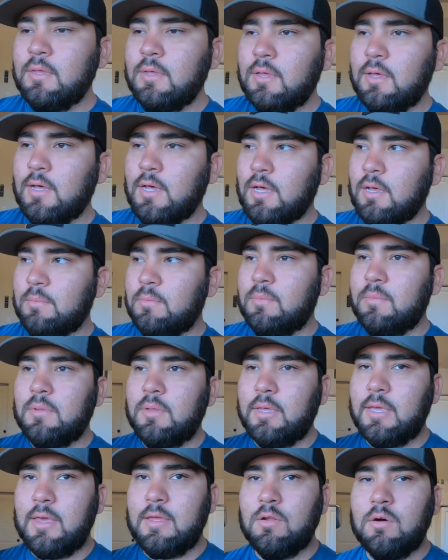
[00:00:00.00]

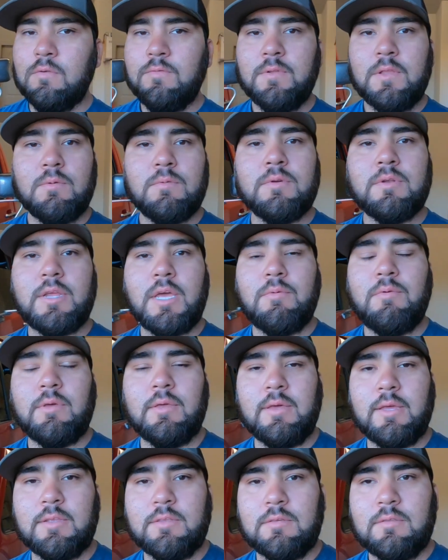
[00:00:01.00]
Again, hopefully one day we can
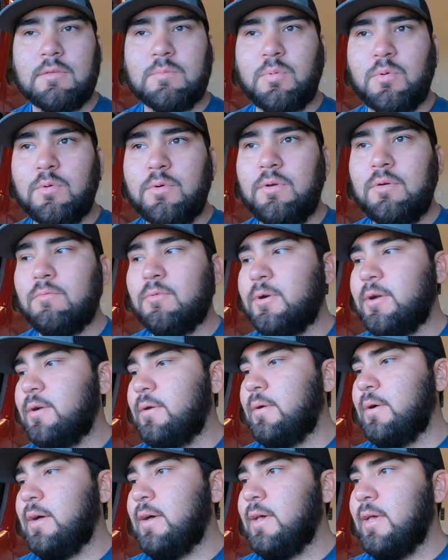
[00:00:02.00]
get to the point
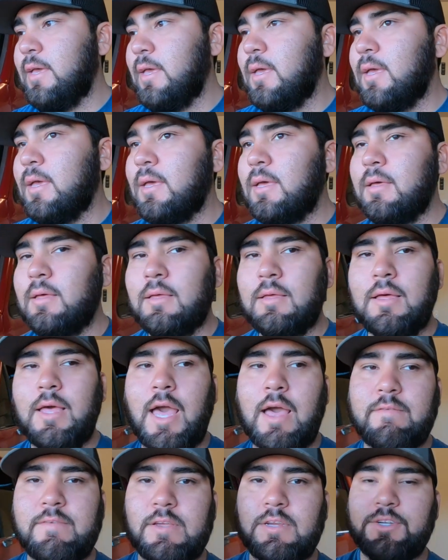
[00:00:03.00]
where I
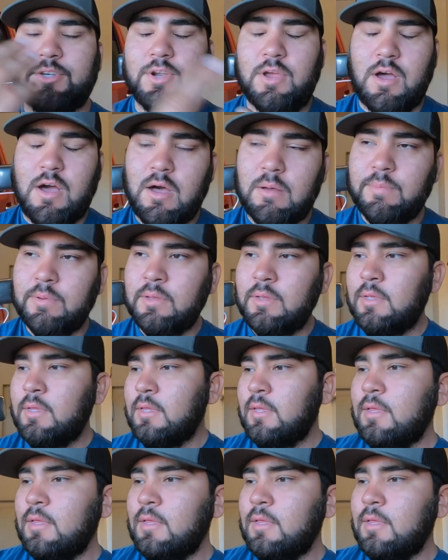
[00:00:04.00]
have a shop